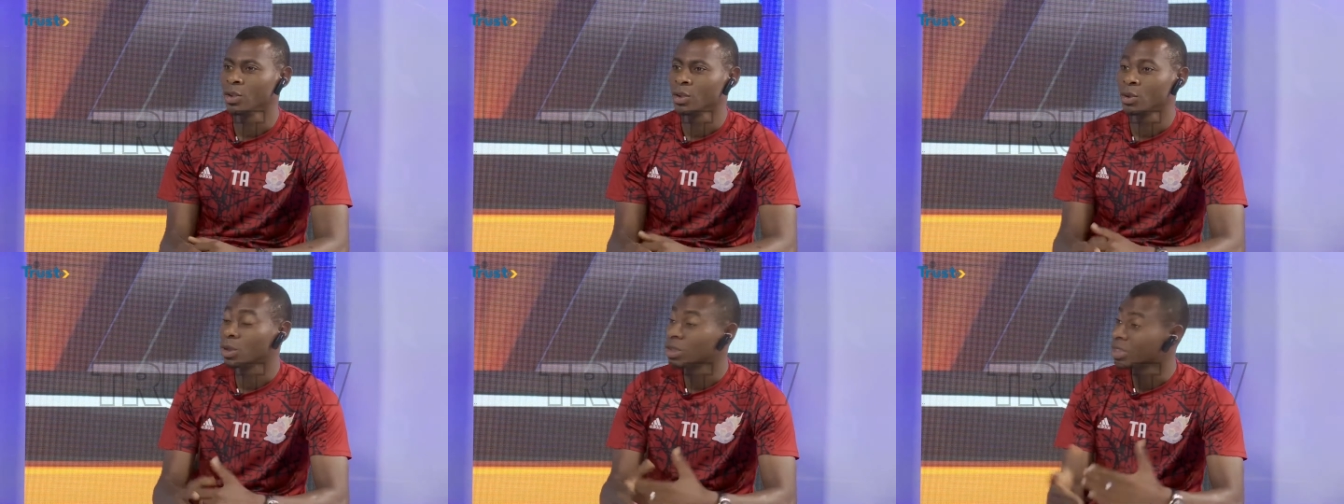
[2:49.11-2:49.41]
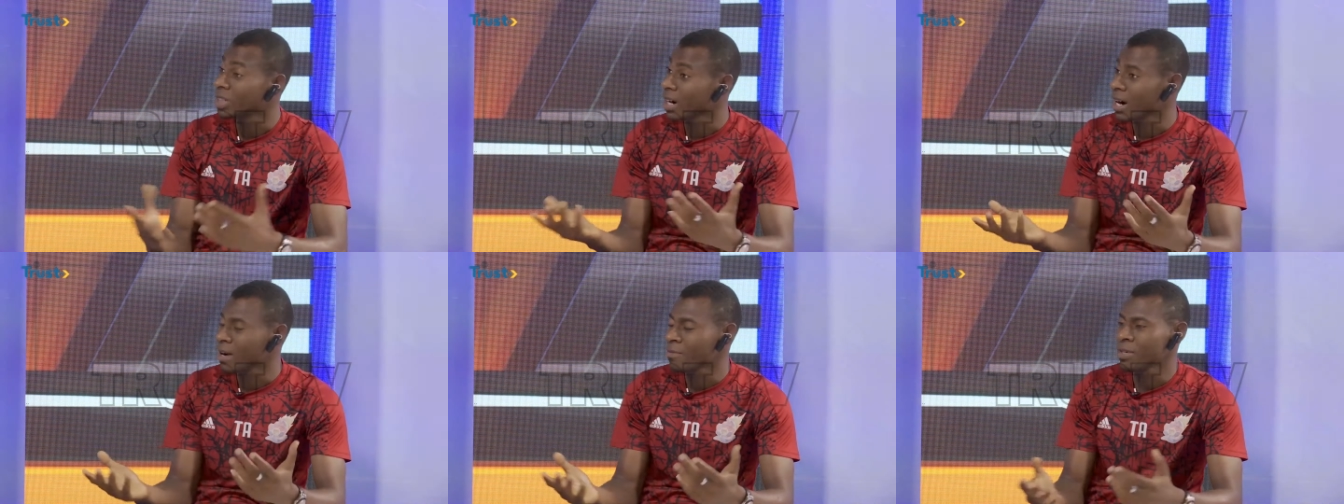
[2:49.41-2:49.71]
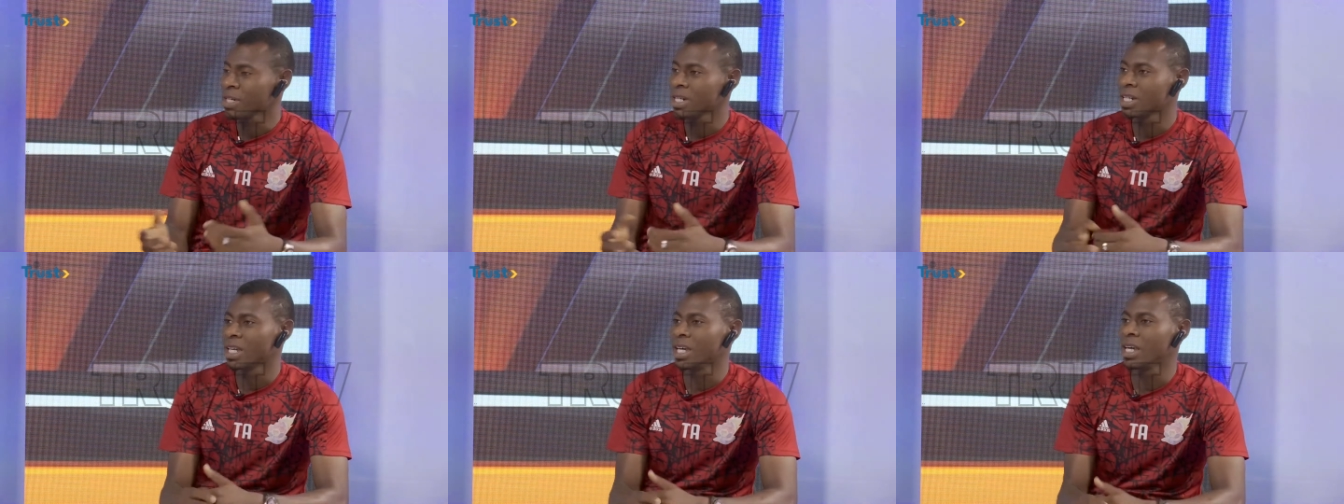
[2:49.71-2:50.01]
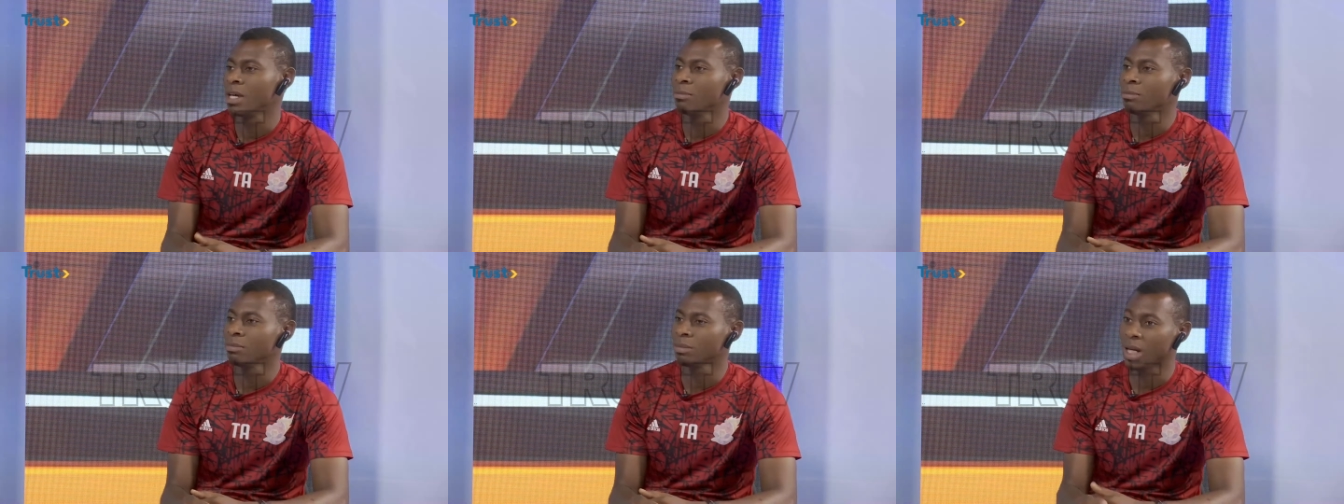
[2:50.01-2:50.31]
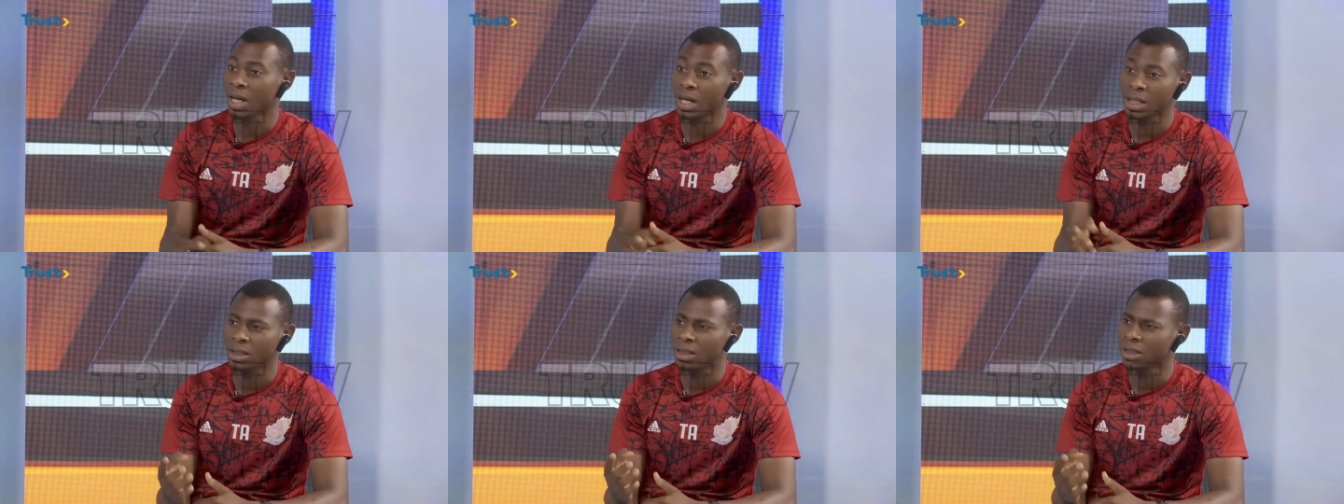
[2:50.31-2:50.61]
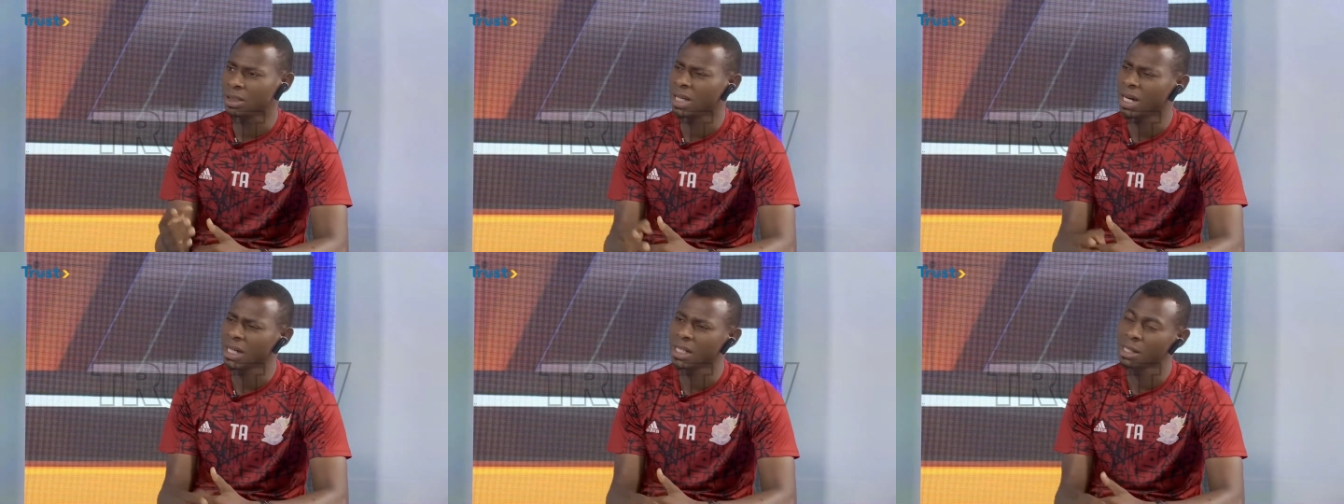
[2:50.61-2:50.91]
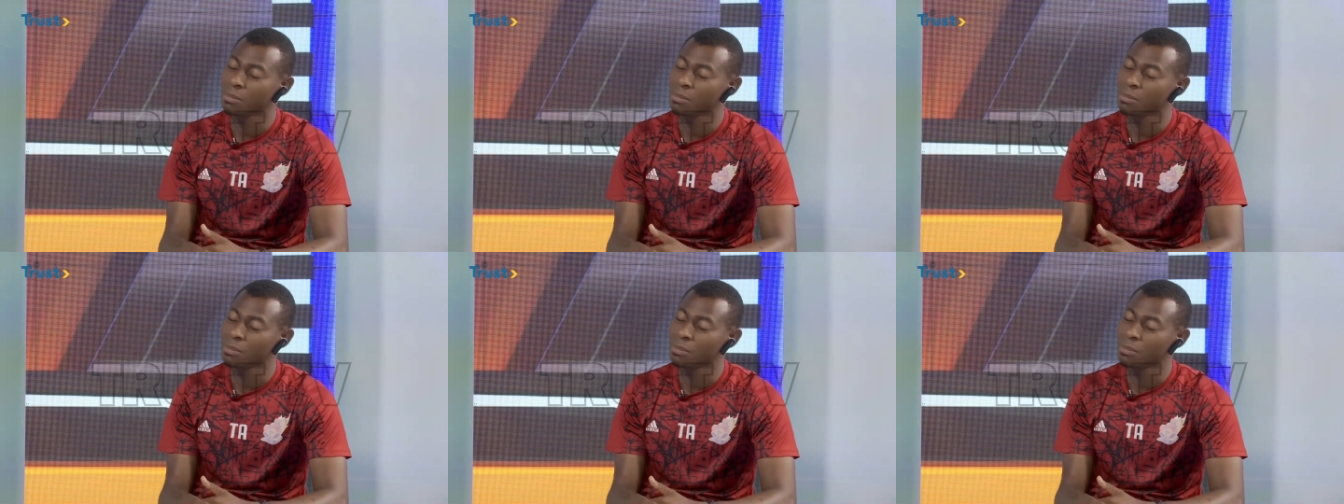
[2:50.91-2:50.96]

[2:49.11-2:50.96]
So it's a rivalry game, and that